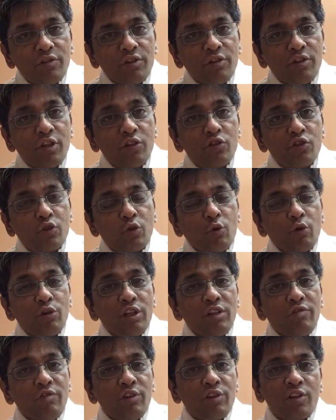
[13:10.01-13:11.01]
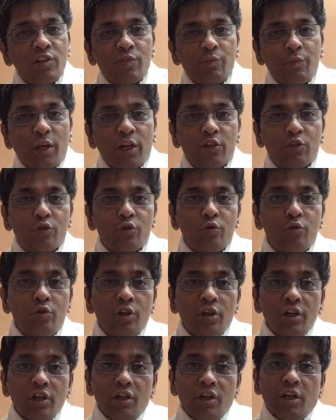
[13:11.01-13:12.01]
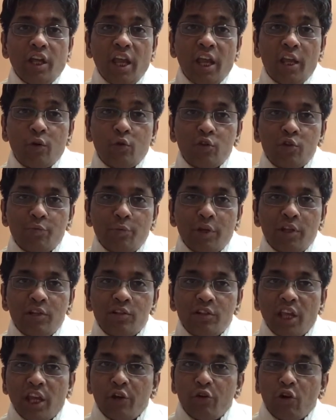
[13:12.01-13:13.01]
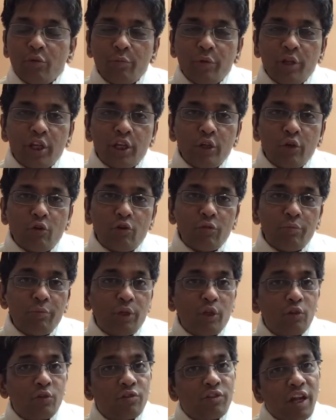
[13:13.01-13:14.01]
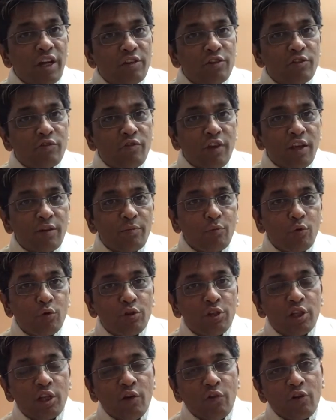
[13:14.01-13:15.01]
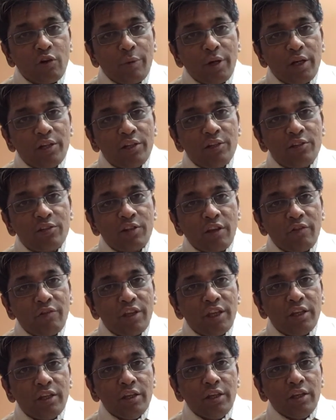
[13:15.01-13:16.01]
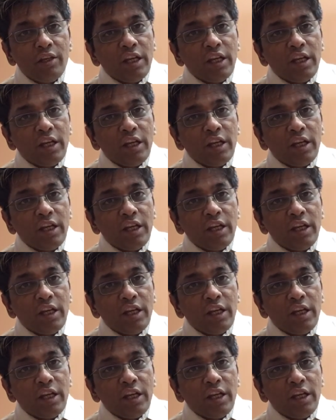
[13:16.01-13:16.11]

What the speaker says: the story with respect to aerospace cannot be ignored because that is where Modi government is having